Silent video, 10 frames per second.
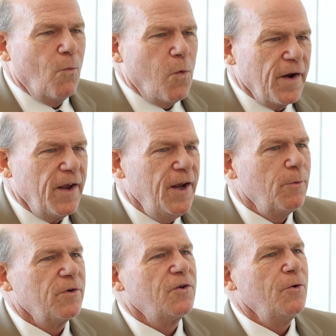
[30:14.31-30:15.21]
what he
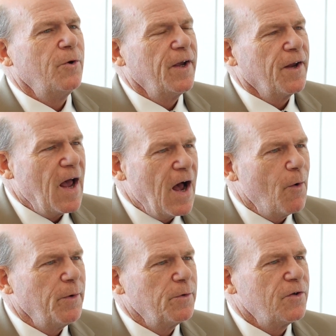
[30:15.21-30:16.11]
was doing and
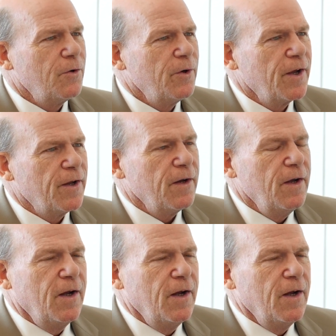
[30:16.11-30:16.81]
how he was doing it.